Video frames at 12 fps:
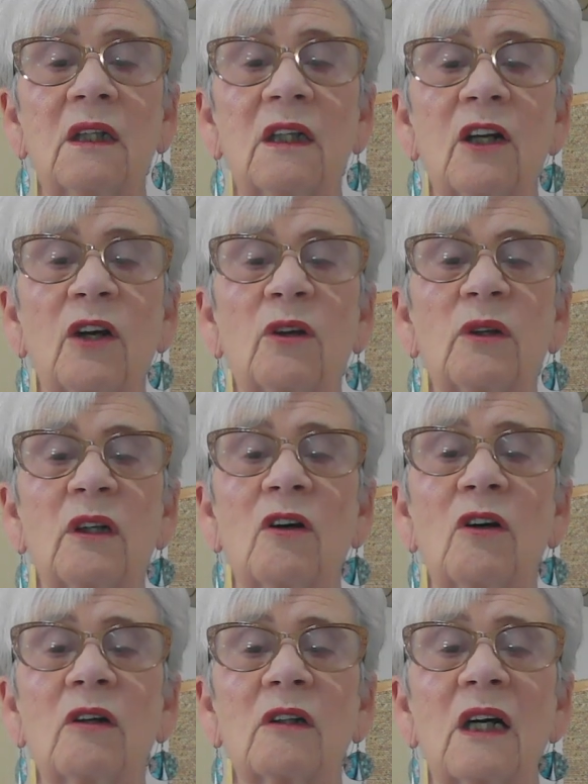You
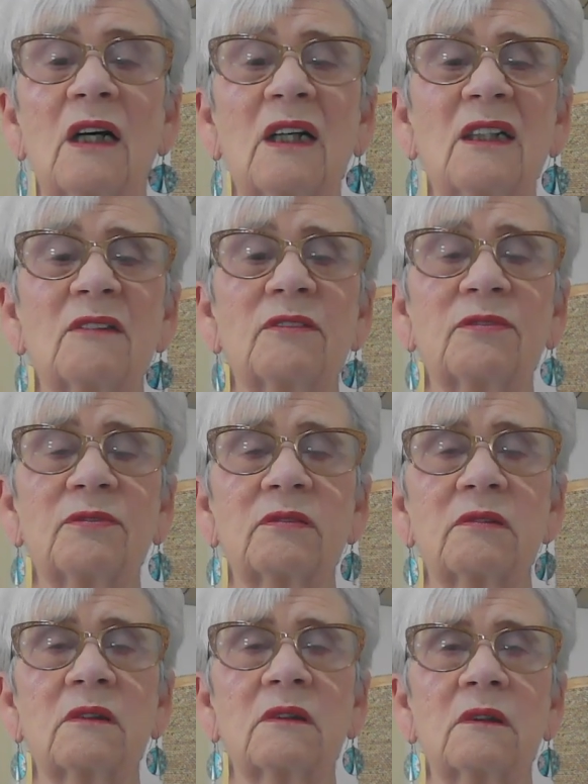can't kind of,
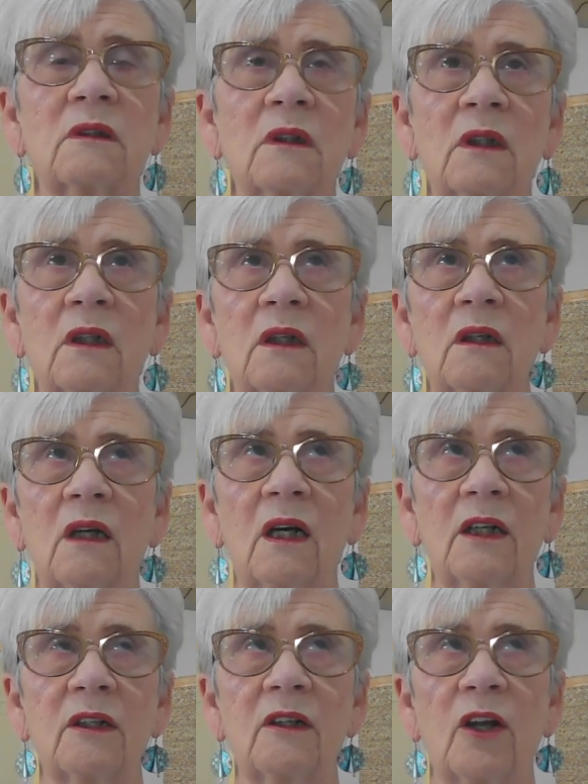
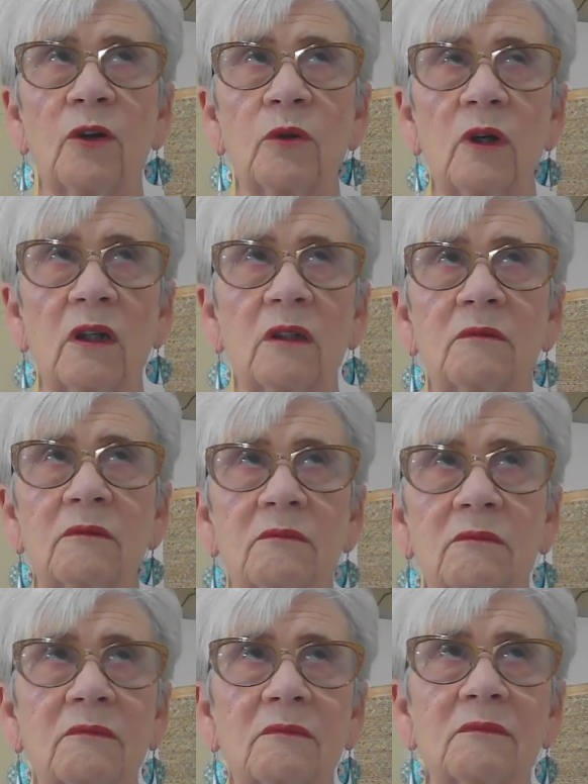I don't know,
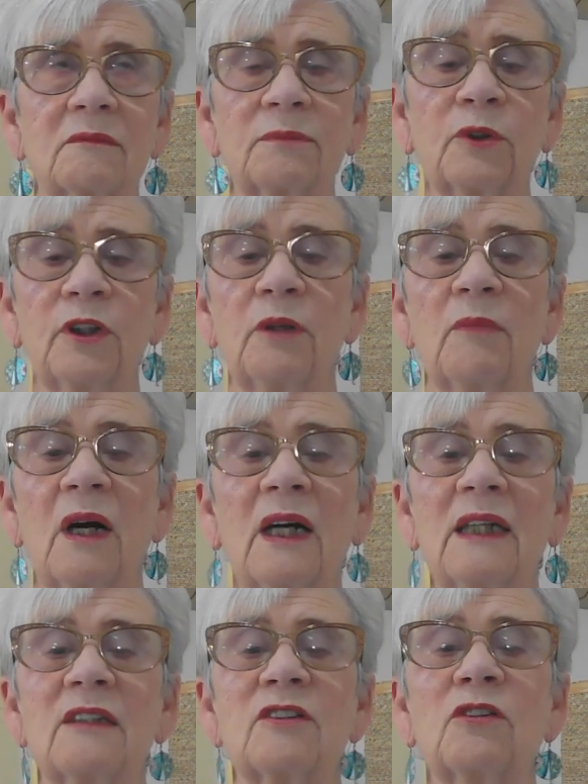put your
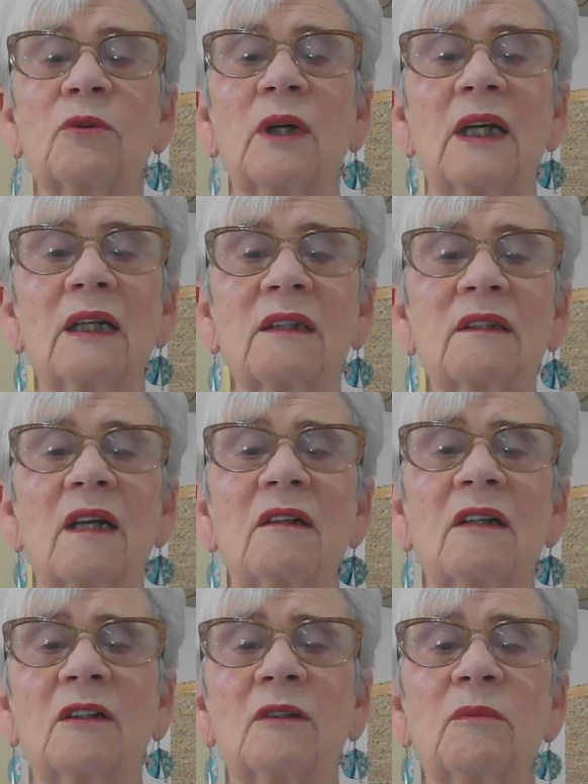mind to it.
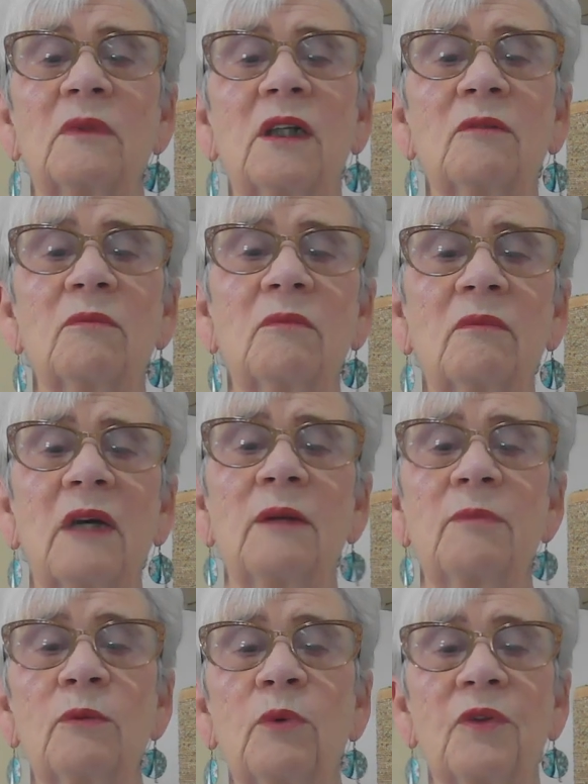And
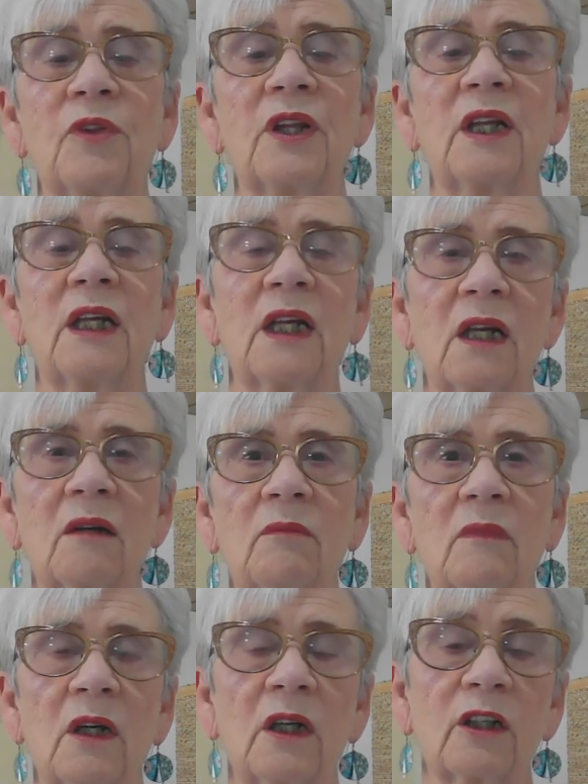maybe with the
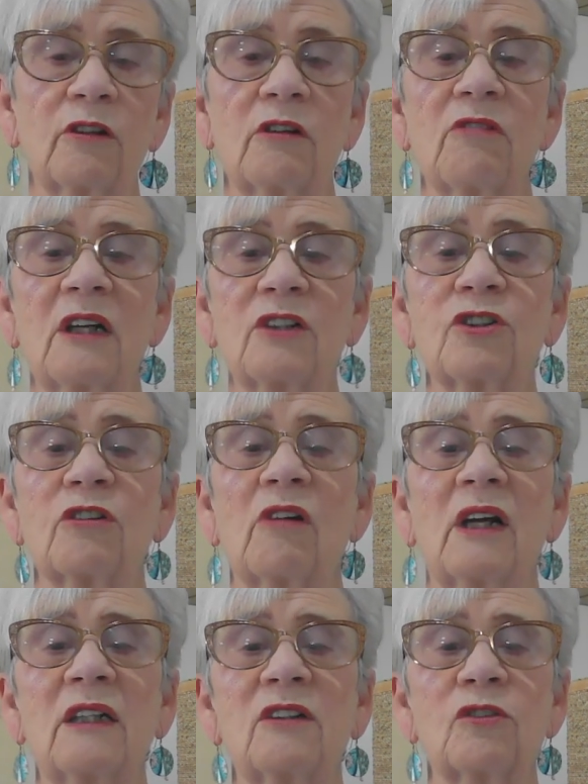Mercury
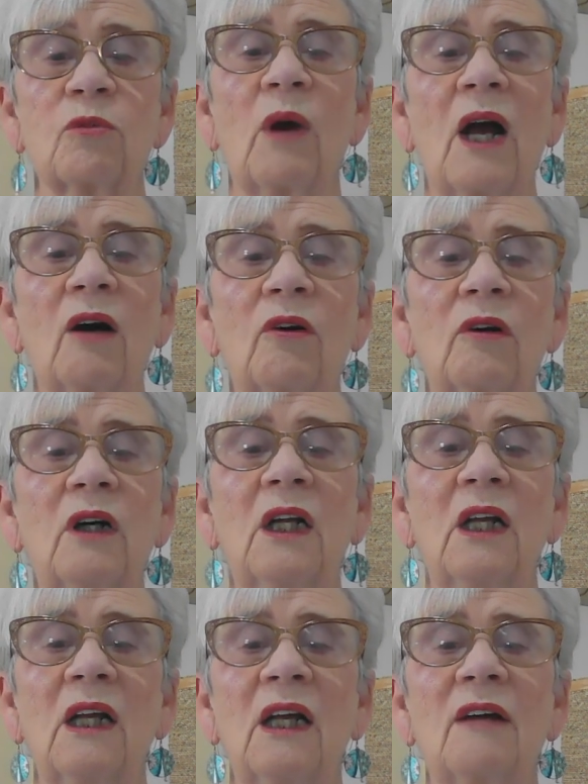retrograde as well,
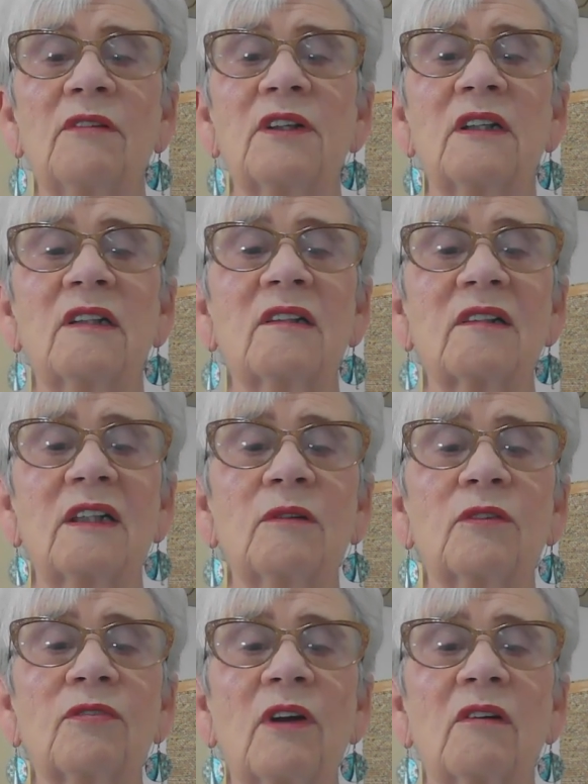everything
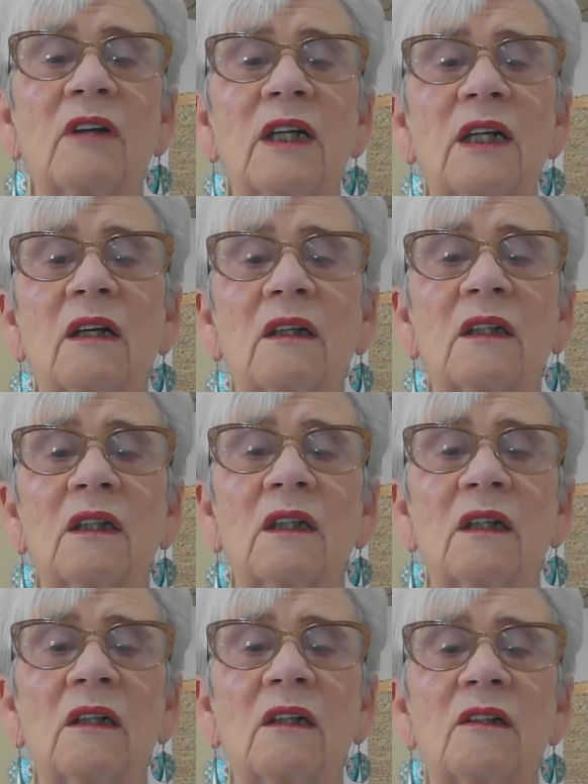seems very
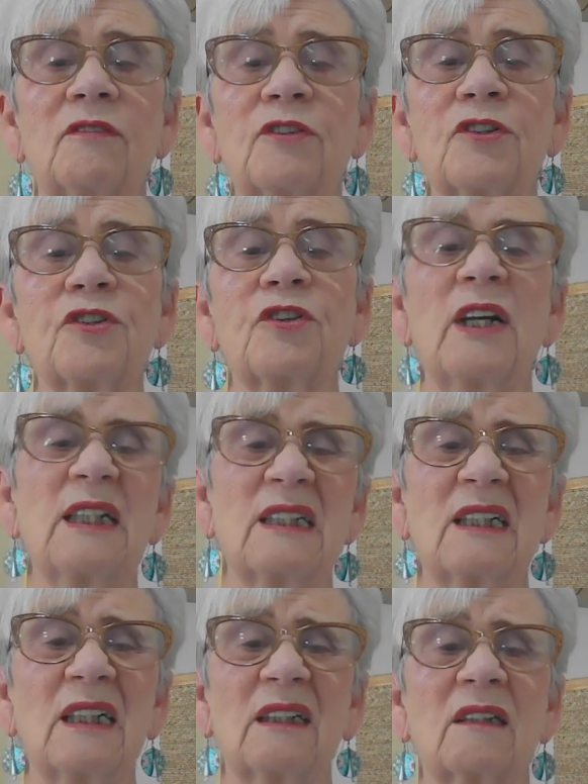
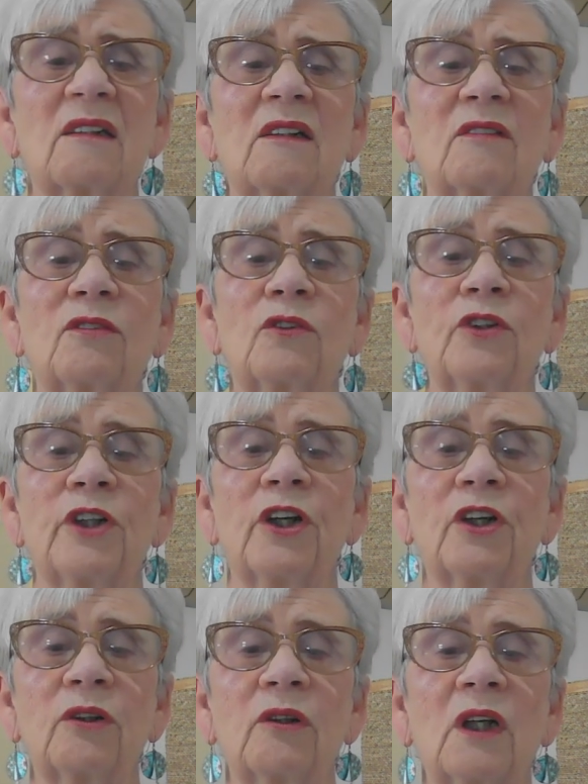frustrating for
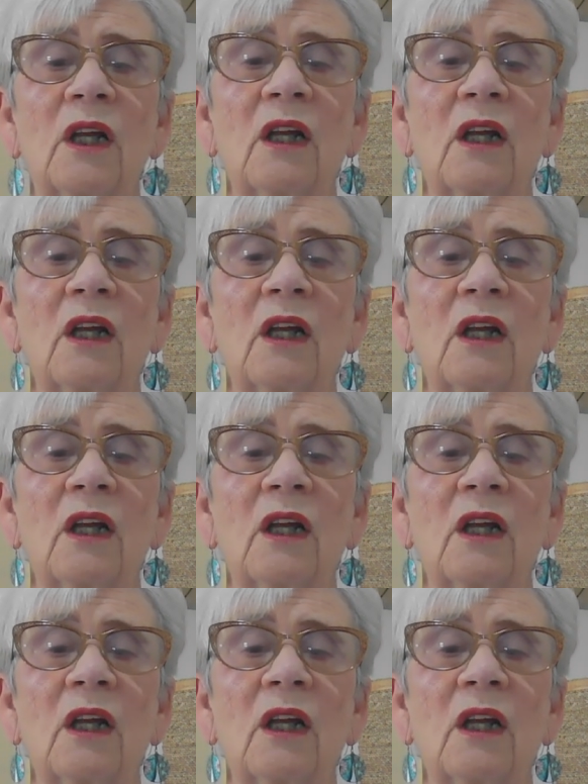you.